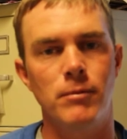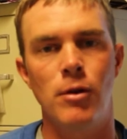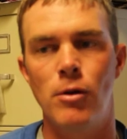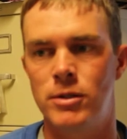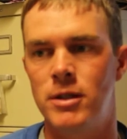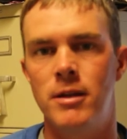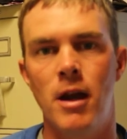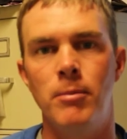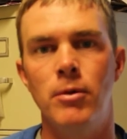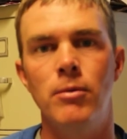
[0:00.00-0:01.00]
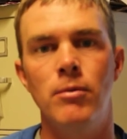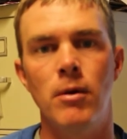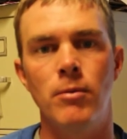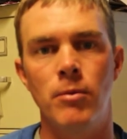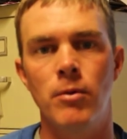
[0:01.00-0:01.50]
close to double
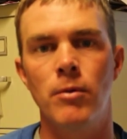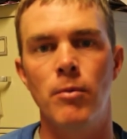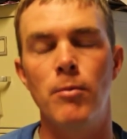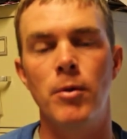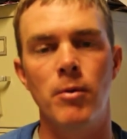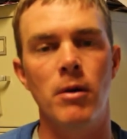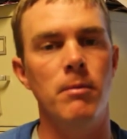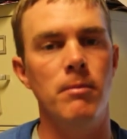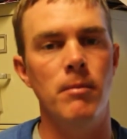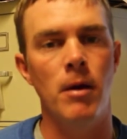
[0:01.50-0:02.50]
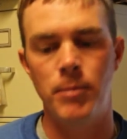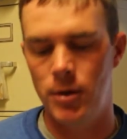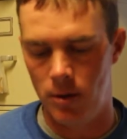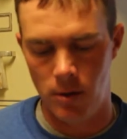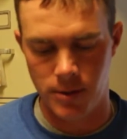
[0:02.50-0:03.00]
what we were when we were a
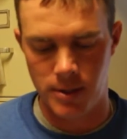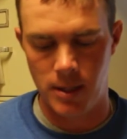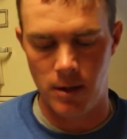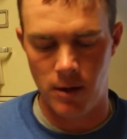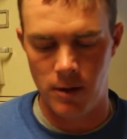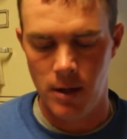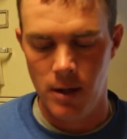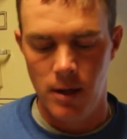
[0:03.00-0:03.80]
pure Holstein herd.